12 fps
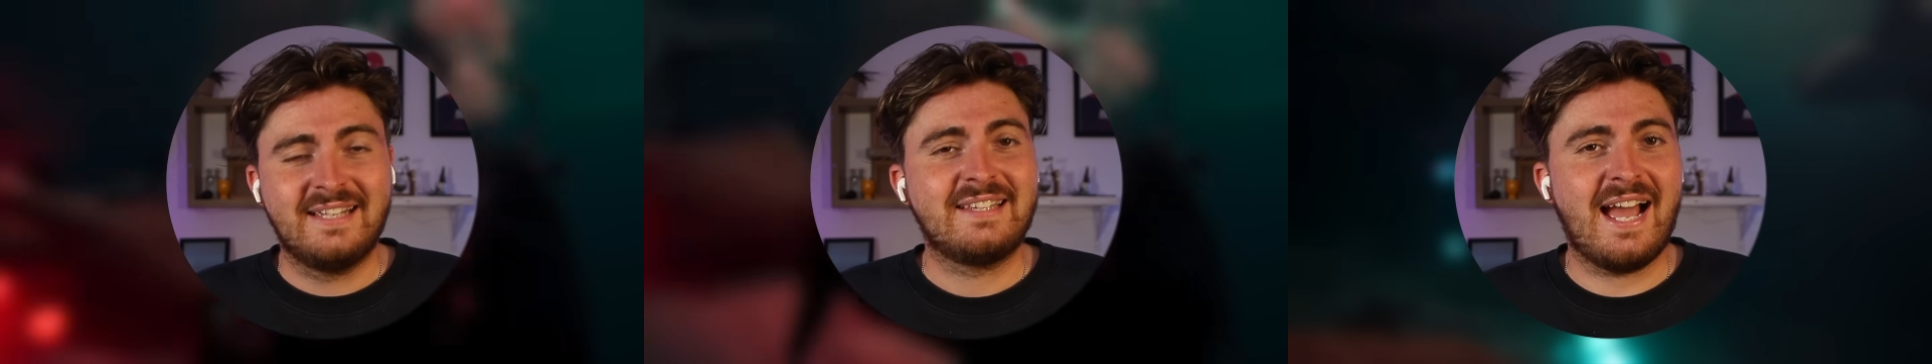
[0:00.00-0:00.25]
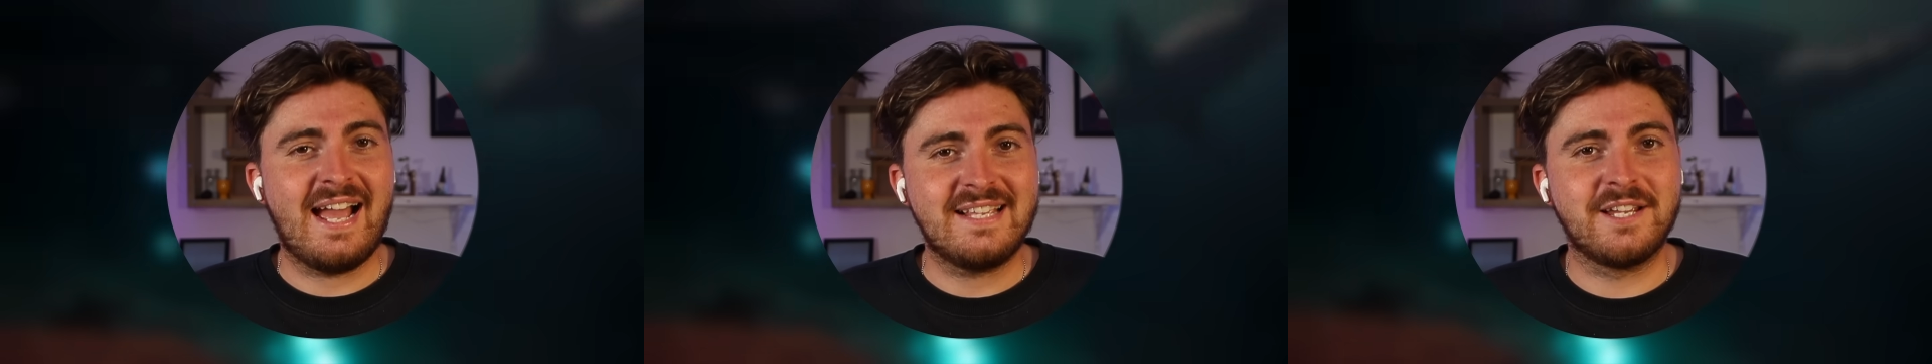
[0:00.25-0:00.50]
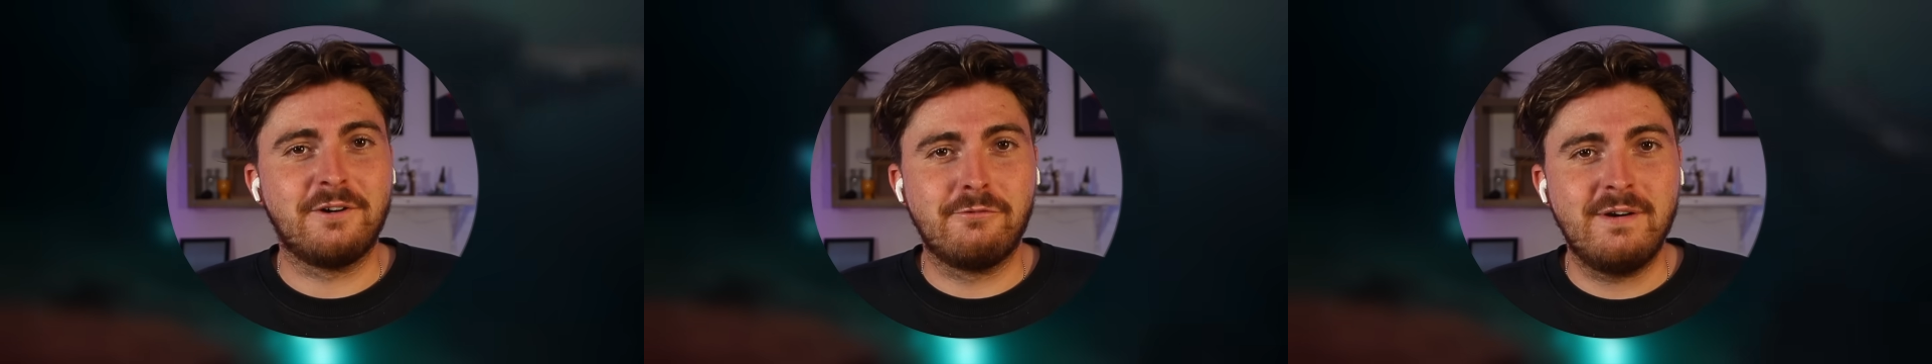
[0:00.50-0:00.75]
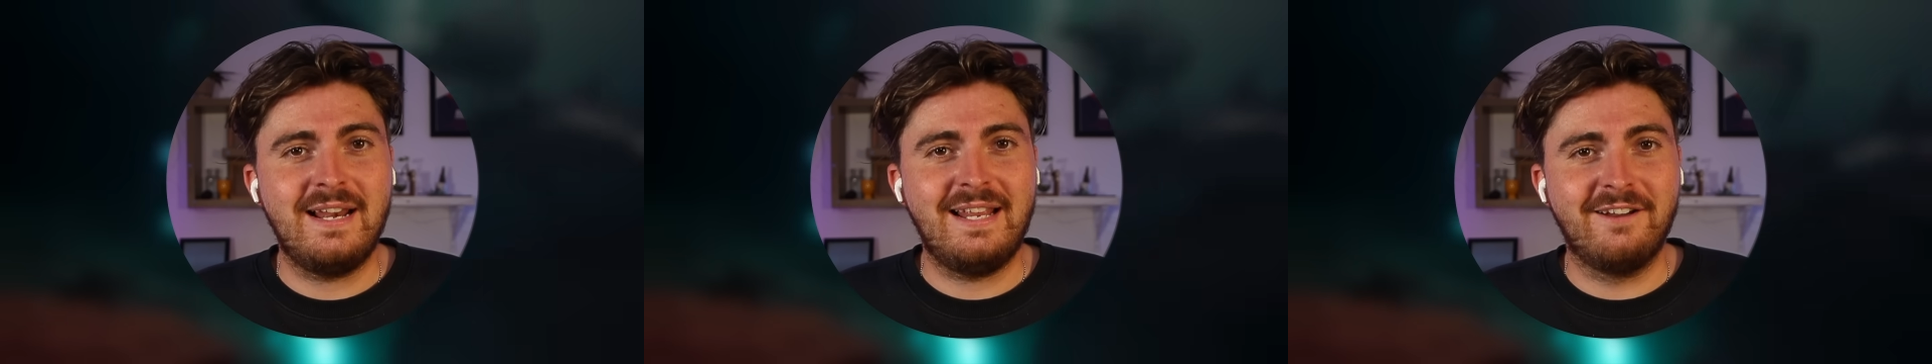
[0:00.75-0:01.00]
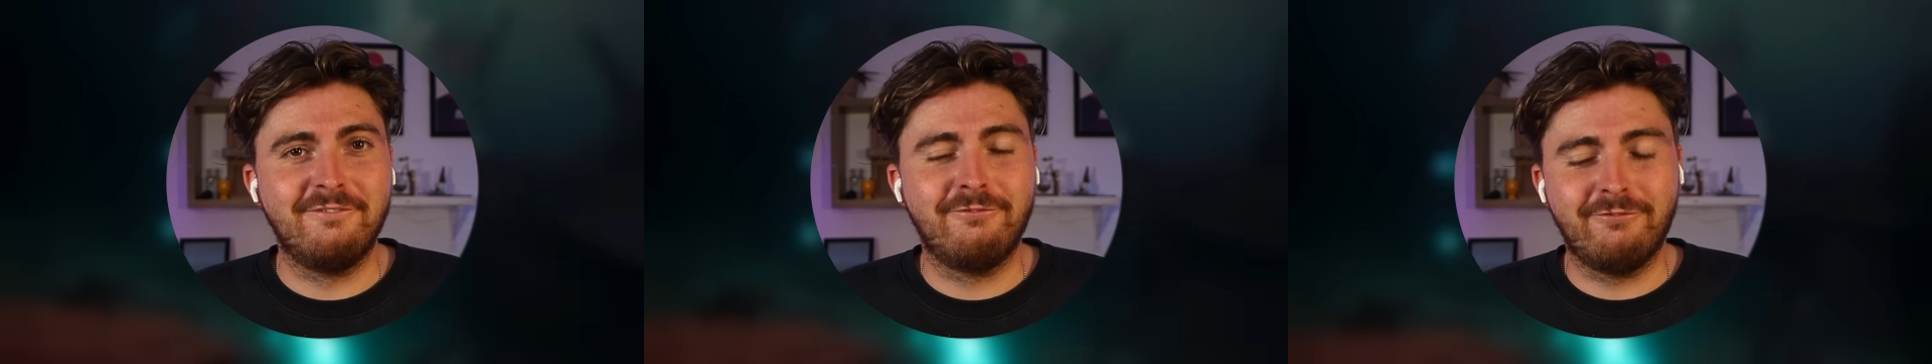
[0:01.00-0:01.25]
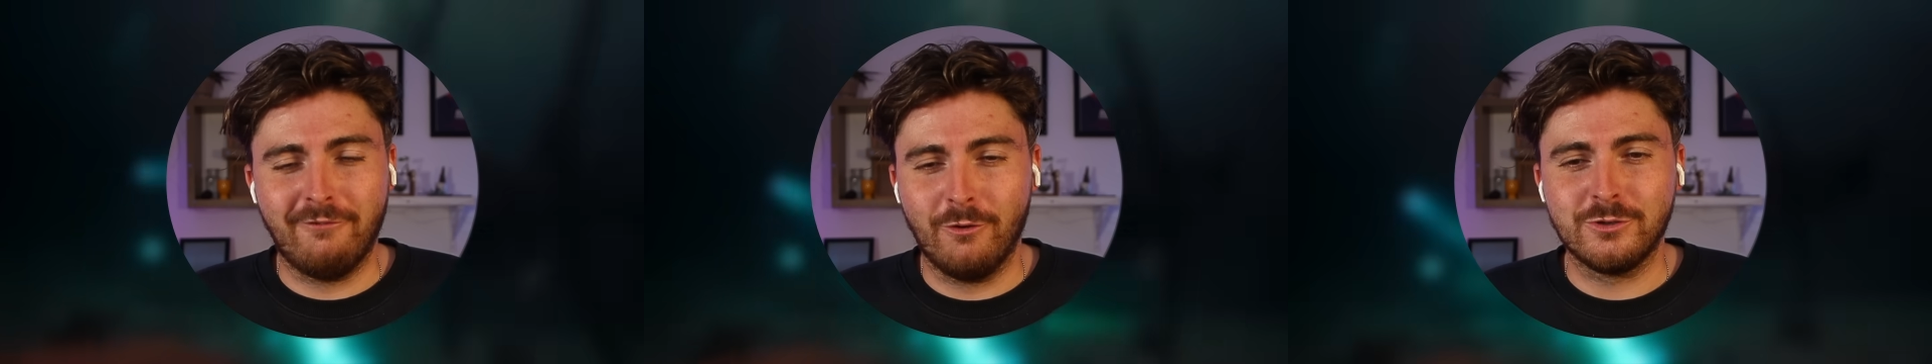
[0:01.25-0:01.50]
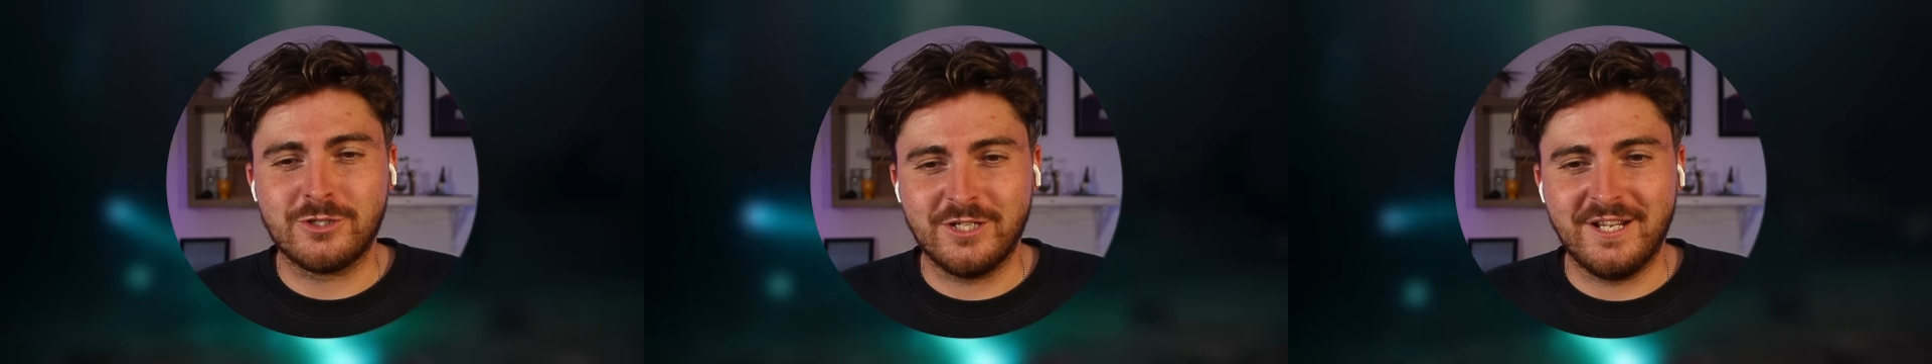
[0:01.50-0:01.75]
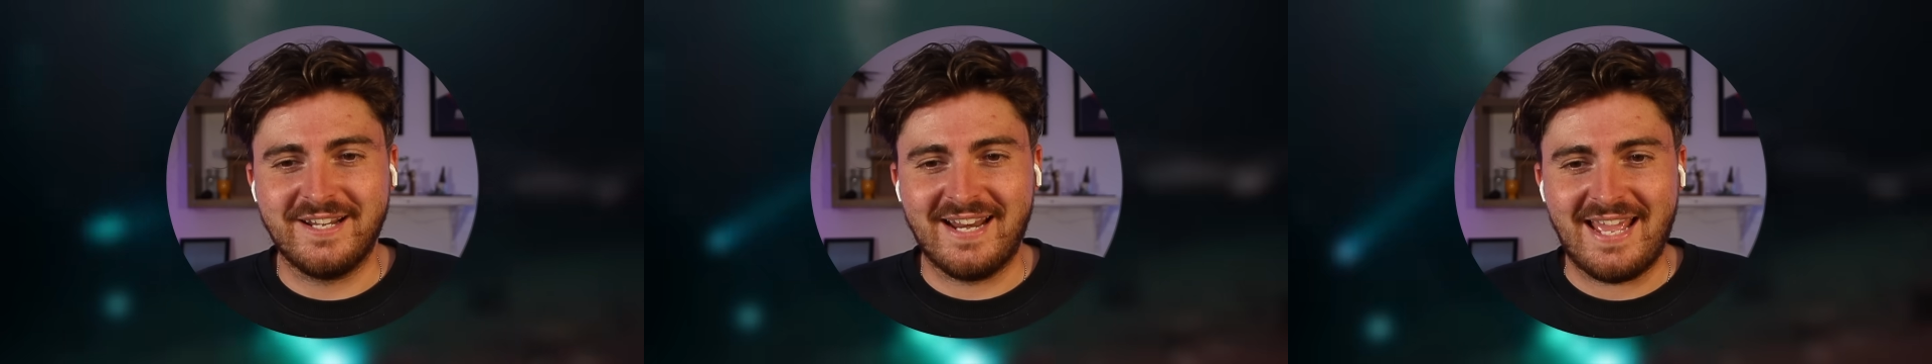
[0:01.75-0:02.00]
That is a really
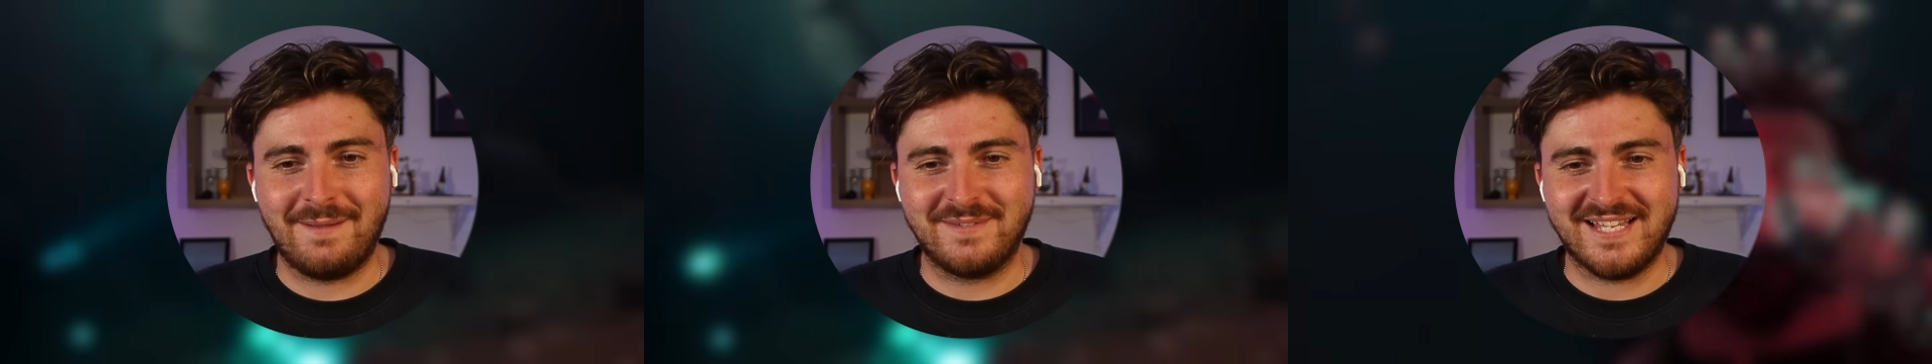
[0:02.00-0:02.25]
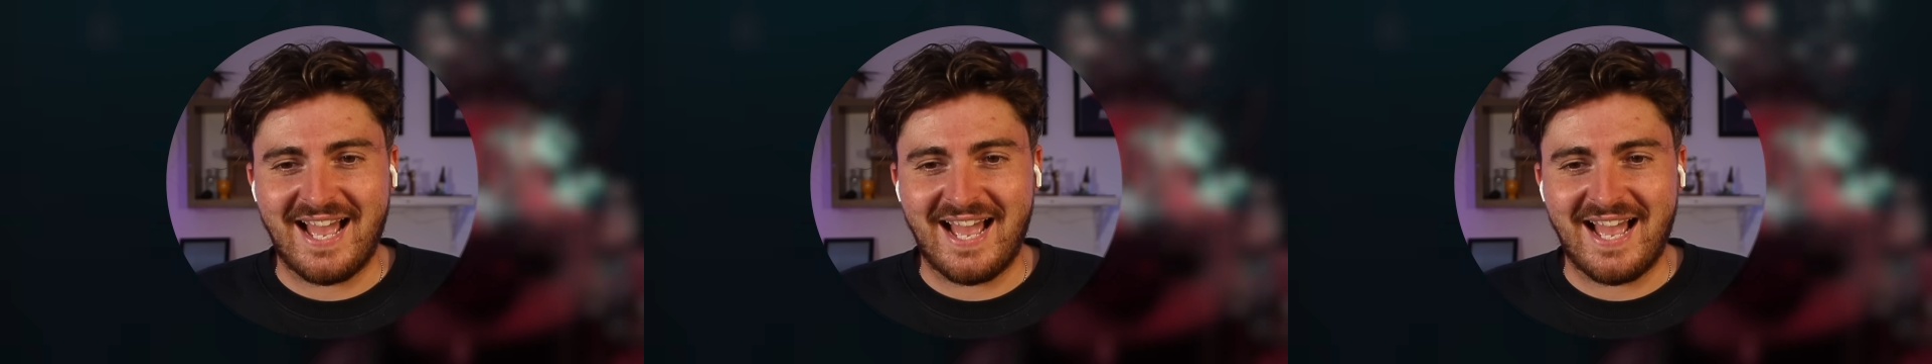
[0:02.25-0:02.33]
unfortunate name to